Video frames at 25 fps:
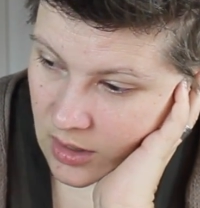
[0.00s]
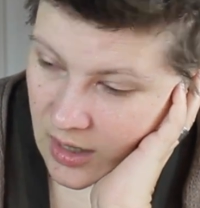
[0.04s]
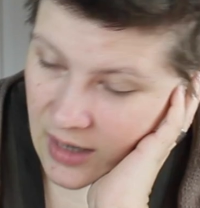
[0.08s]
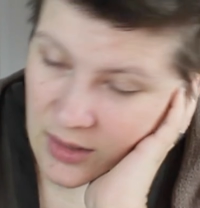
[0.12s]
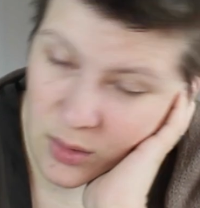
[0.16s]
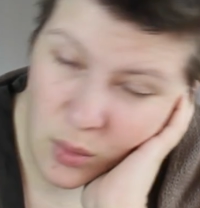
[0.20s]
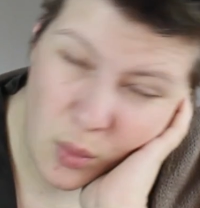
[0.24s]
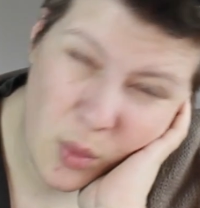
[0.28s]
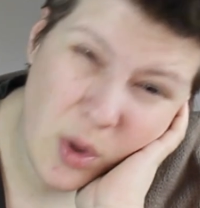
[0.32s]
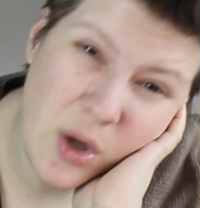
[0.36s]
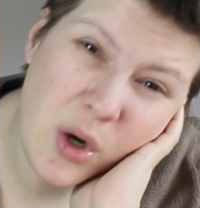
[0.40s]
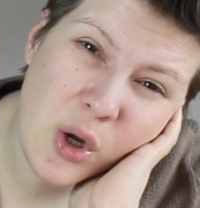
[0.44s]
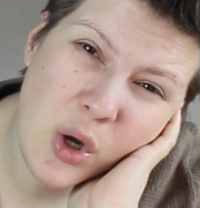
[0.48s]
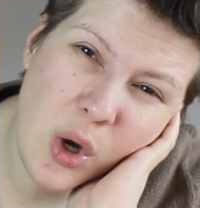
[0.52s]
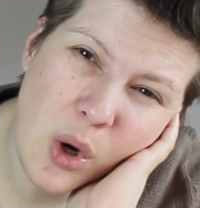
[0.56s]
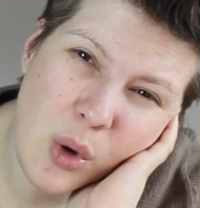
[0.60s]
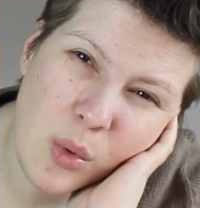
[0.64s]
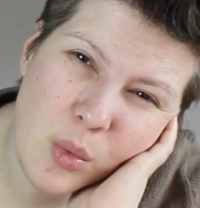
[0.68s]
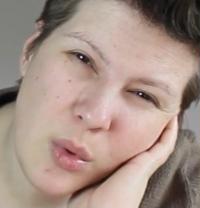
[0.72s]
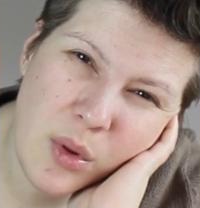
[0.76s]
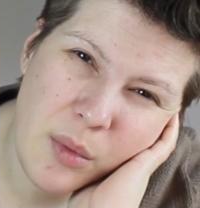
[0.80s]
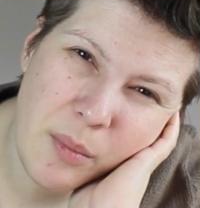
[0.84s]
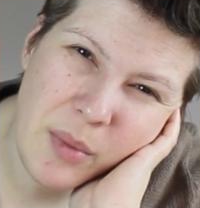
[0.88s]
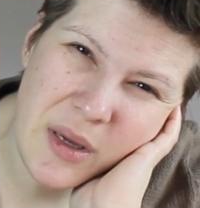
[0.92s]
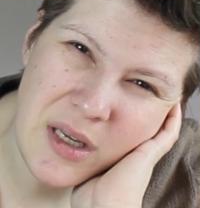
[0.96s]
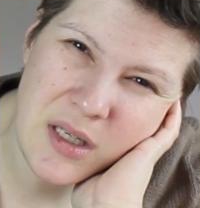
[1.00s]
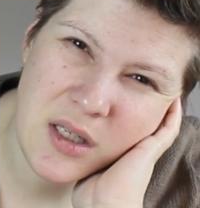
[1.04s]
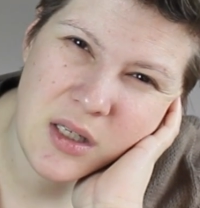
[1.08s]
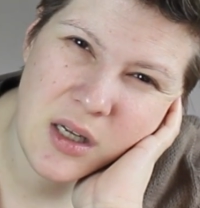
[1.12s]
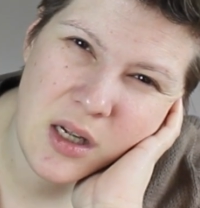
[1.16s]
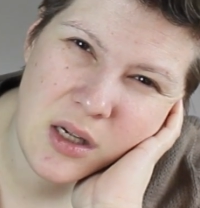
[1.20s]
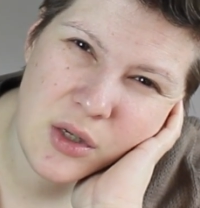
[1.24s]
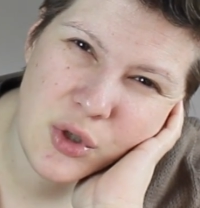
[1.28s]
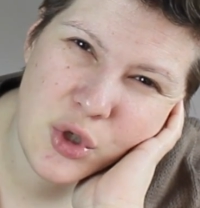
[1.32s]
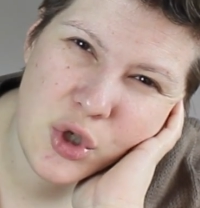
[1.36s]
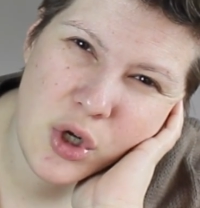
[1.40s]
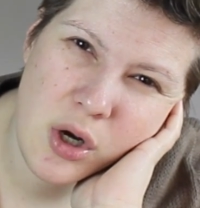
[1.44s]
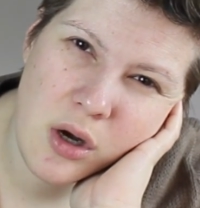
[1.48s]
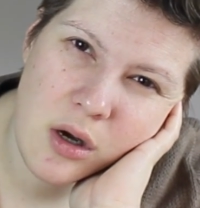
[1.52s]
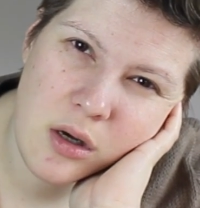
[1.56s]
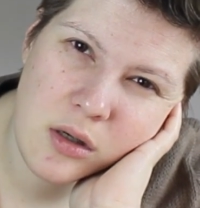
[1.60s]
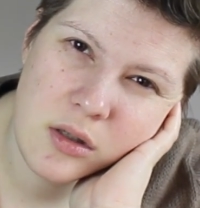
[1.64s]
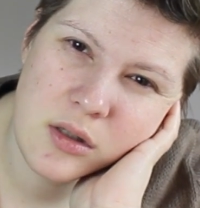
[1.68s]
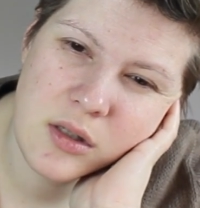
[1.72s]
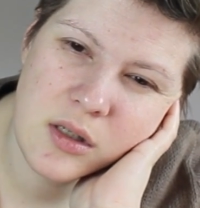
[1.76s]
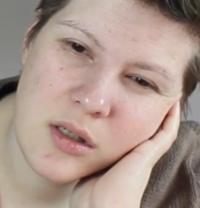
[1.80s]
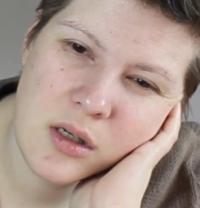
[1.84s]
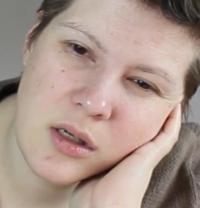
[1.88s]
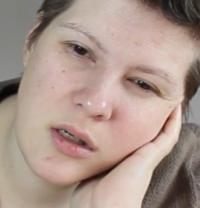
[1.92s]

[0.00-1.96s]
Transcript: I don't want to go with pastel chalks,